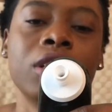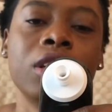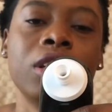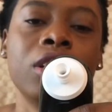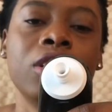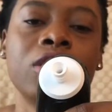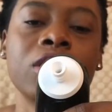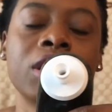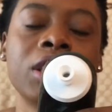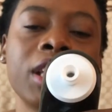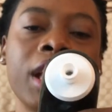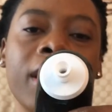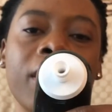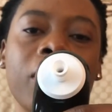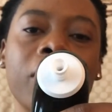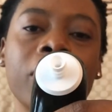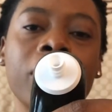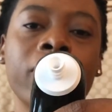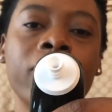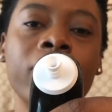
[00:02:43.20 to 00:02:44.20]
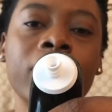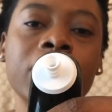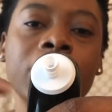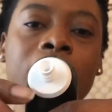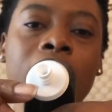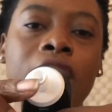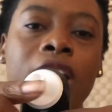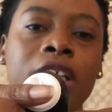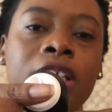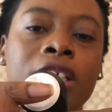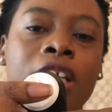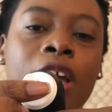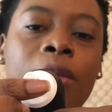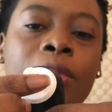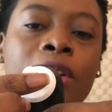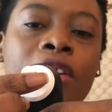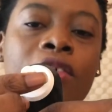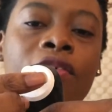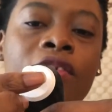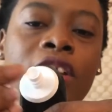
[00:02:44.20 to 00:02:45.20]
You just take out the filter
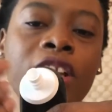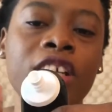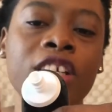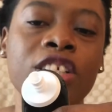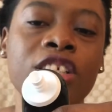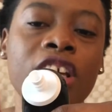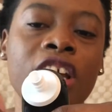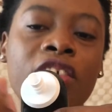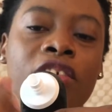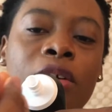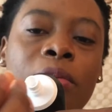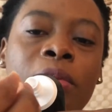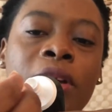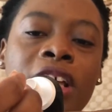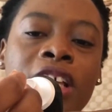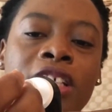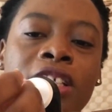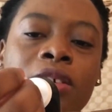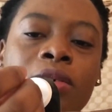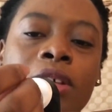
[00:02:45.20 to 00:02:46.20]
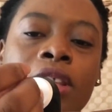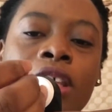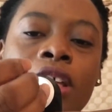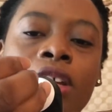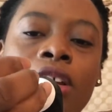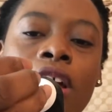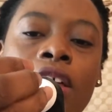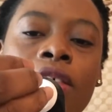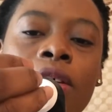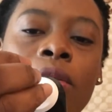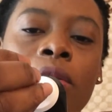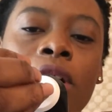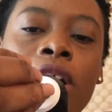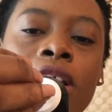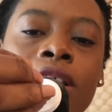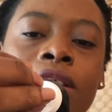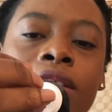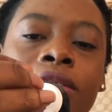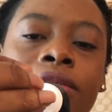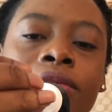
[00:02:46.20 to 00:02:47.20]
anytime you're finished and replace it with another one.